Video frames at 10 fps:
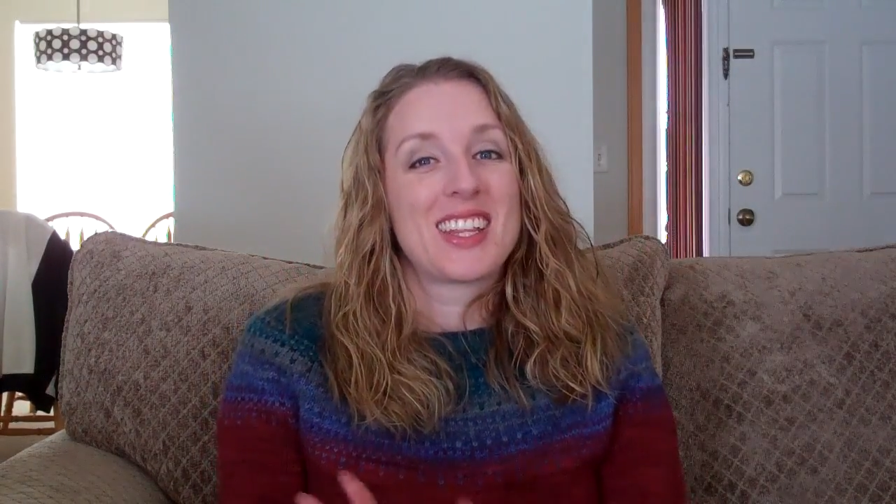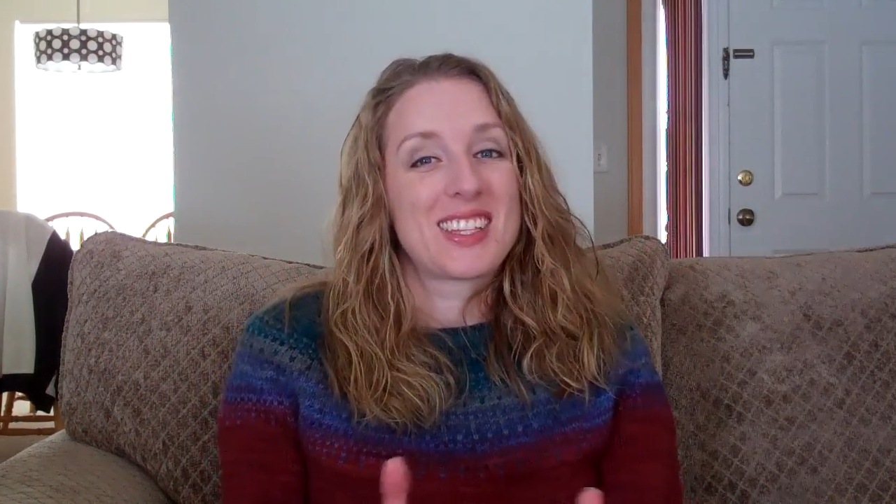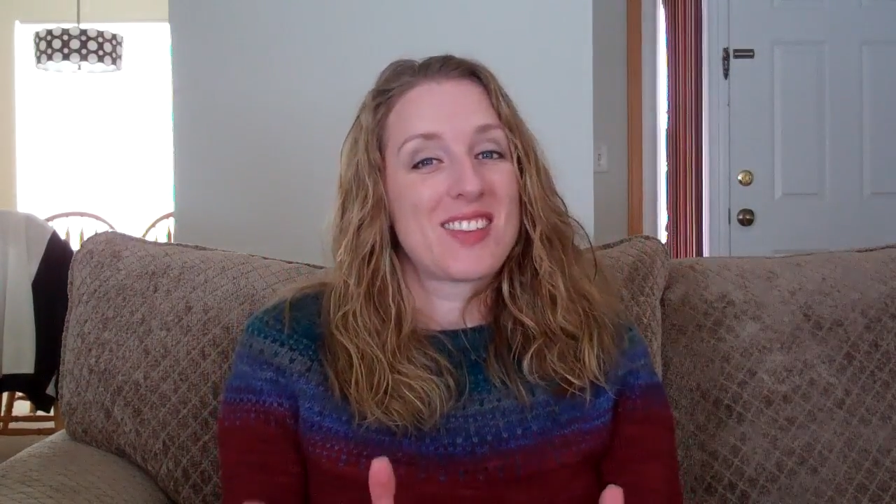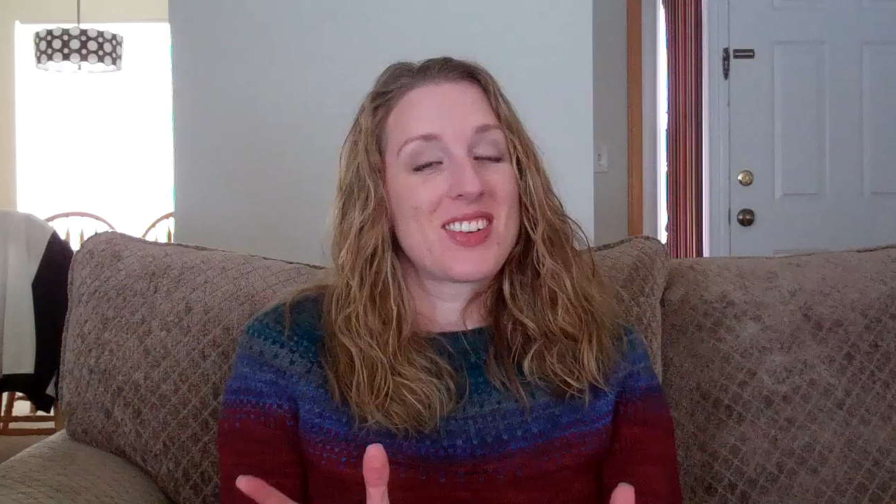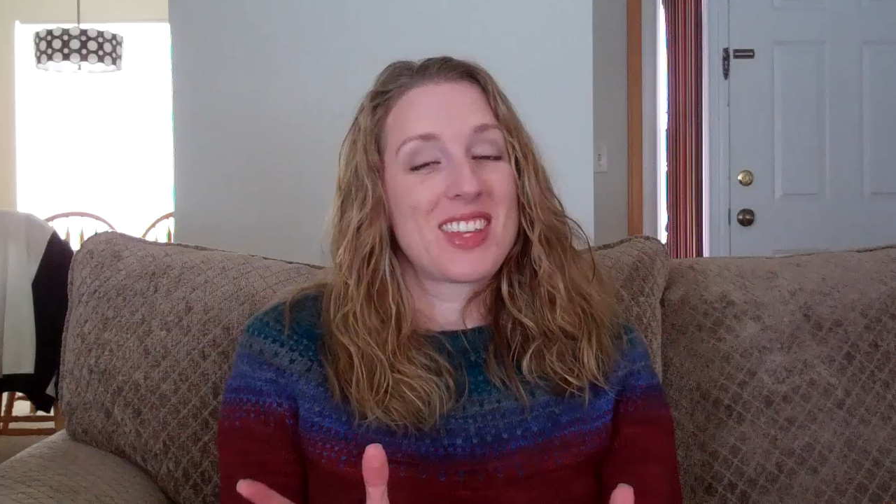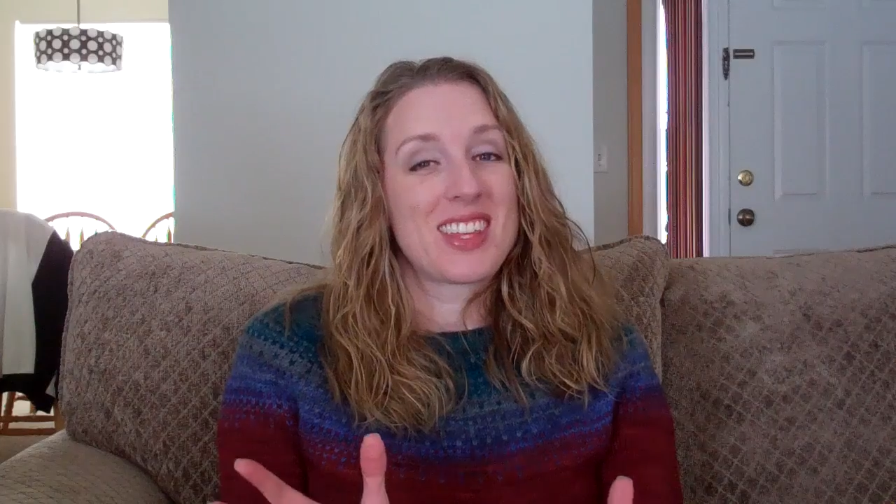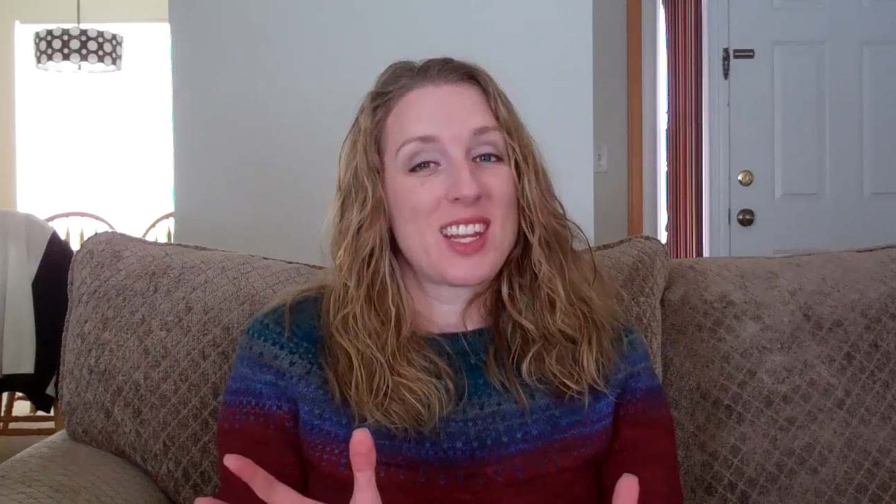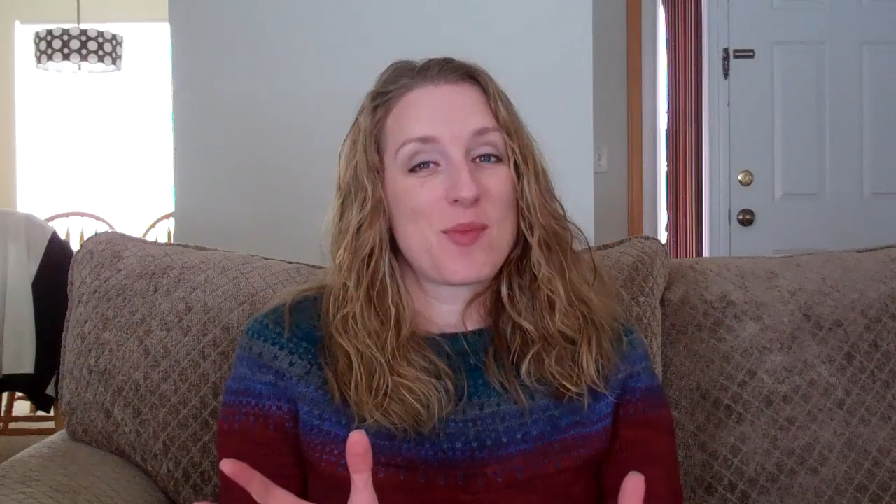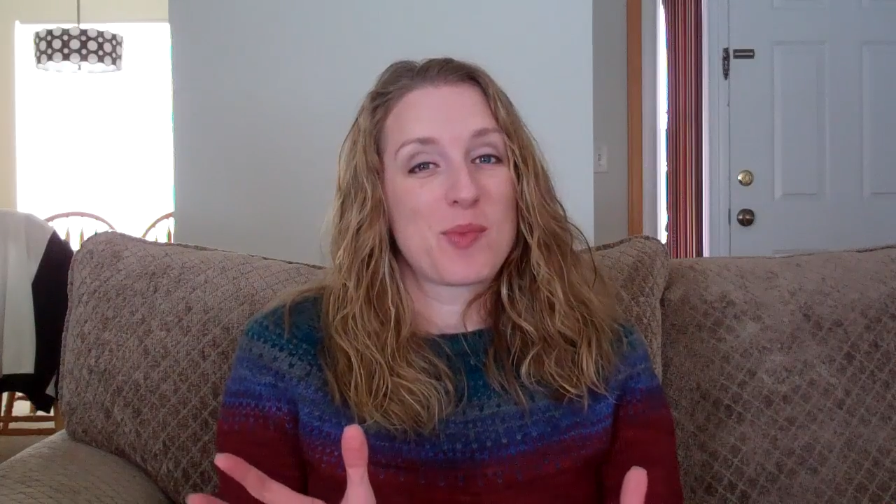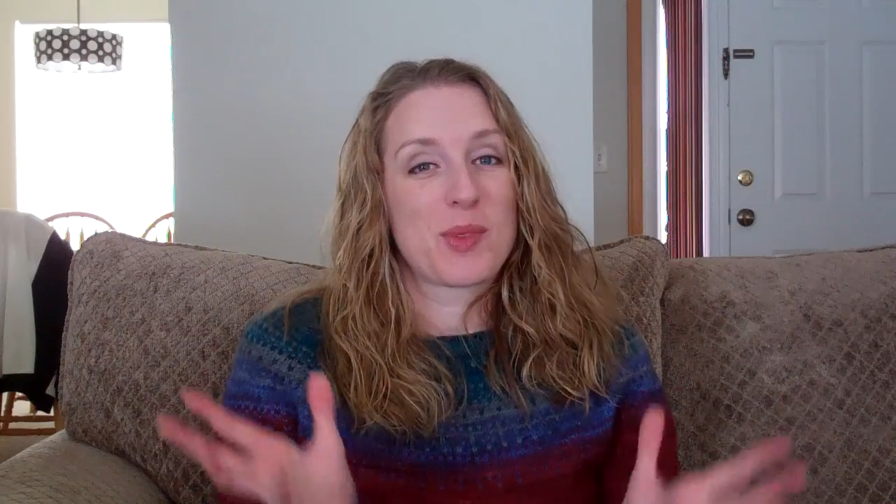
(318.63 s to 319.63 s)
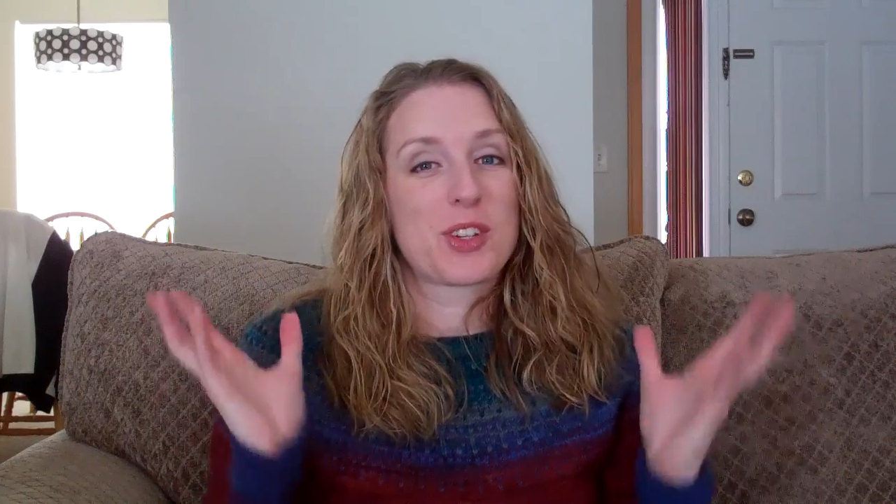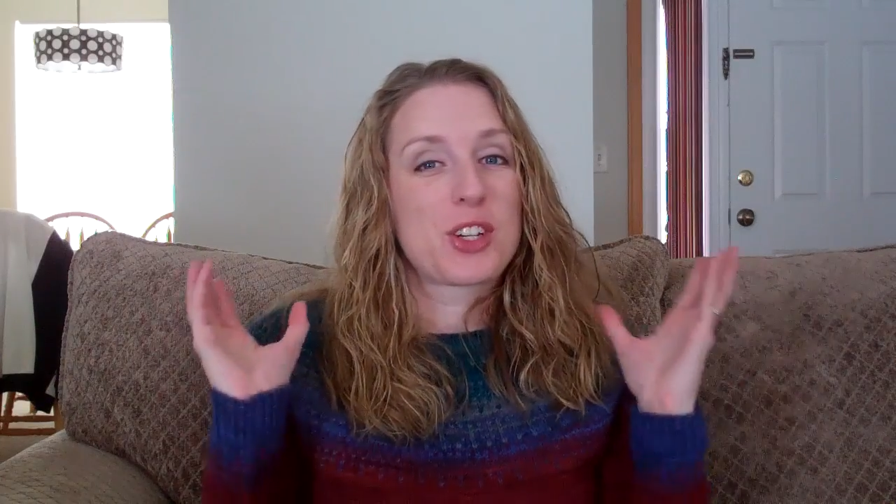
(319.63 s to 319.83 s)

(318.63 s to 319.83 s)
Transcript: That's everything that I'm